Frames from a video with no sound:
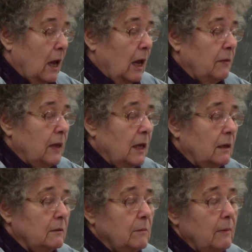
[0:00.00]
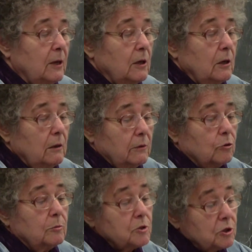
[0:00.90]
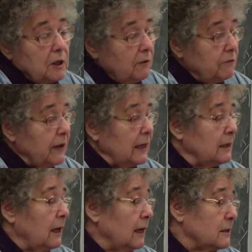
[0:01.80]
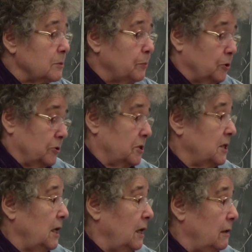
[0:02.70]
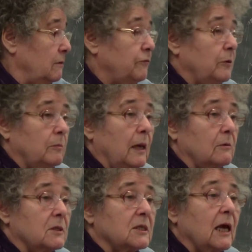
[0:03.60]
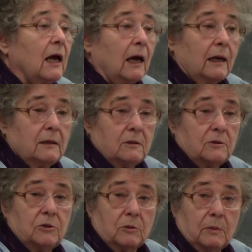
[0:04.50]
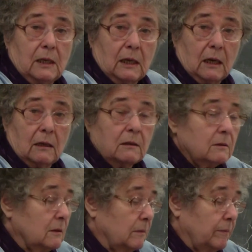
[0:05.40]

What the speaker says: And then maybe the group should invite experts in from outside to the meeting.